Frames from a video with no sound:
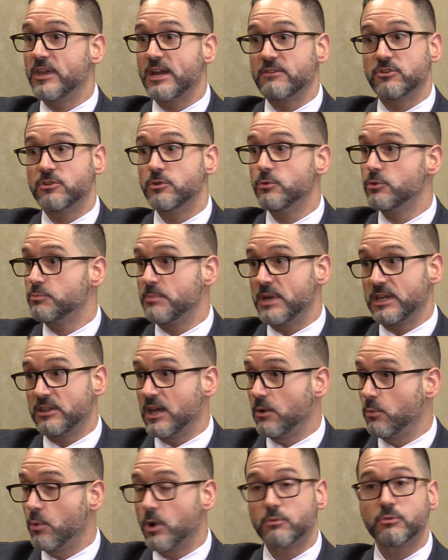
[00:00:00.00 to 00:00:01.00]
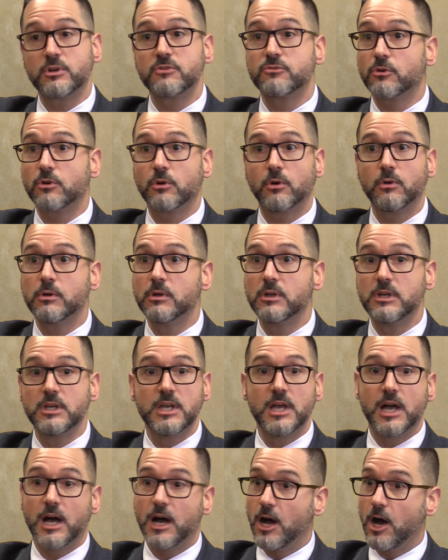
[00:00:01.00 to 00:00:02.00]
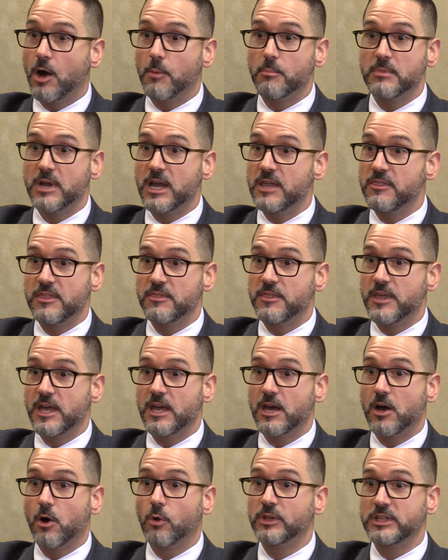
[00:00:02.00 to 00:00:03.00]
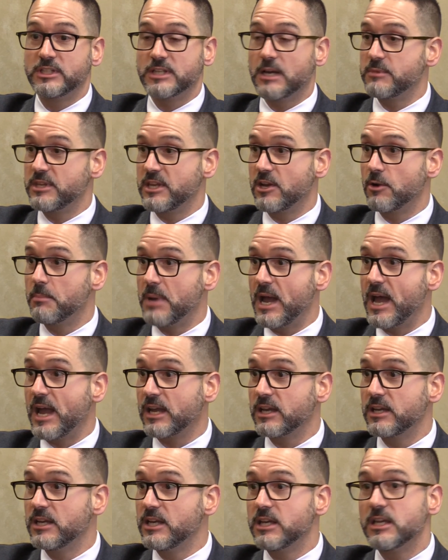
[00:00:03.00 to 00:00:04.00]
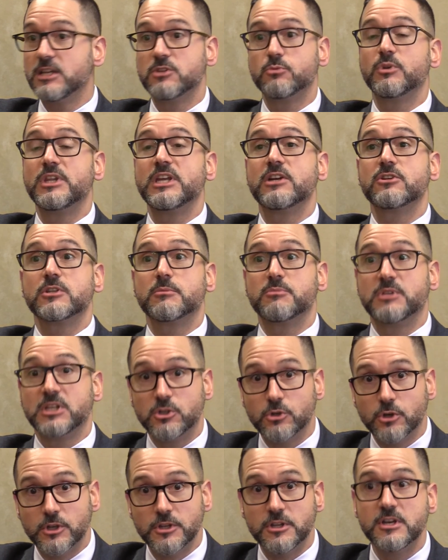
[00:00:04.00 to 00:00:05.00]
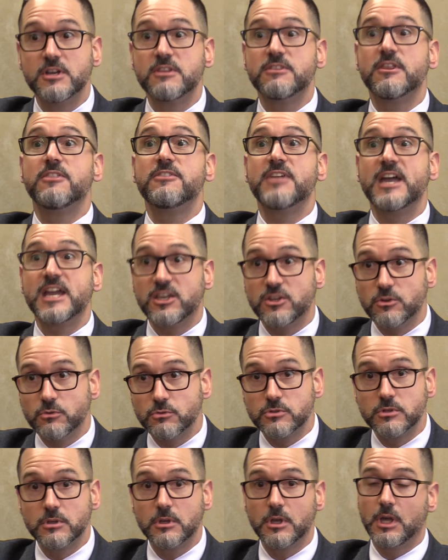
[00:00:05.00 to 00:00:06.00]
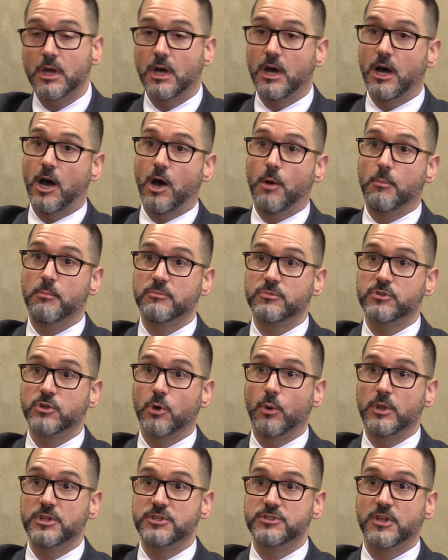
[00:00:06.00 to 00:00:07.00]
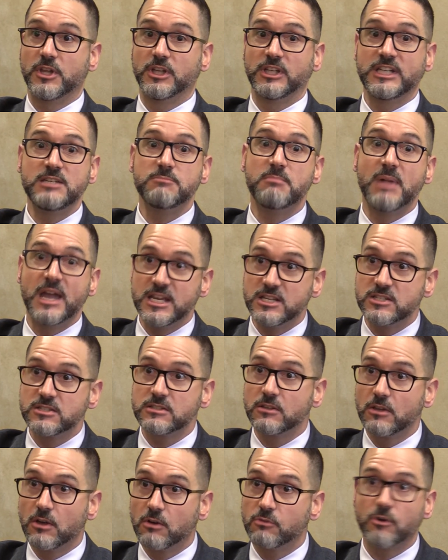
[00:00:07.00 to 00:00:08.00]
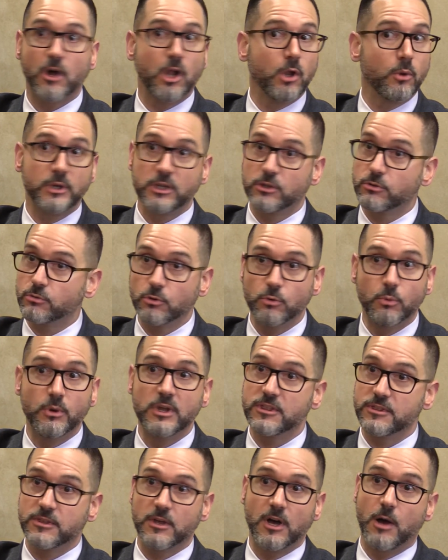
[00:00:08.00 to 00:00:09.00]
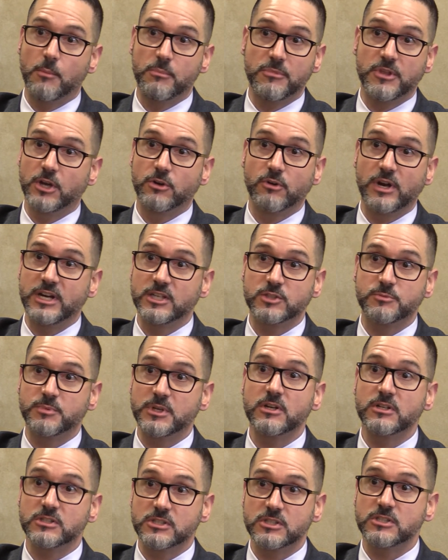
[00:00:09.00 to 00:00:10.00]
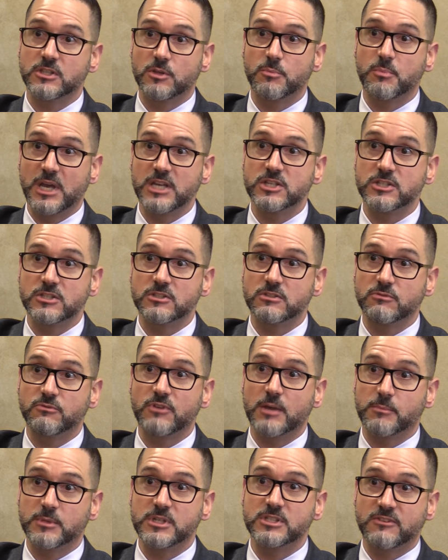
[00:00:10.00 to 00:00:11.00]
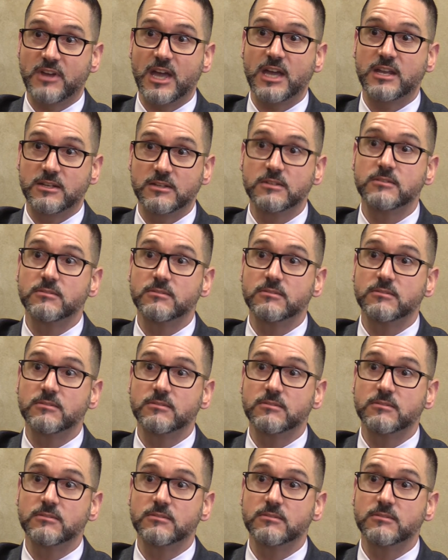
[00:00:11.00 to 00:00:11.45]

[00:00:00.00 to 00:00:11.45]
have to do is make that one referral. And then the only time they hear back is when they hear something good, the thank yous. So it's the lead base following through with the great experiences the patients and families have had.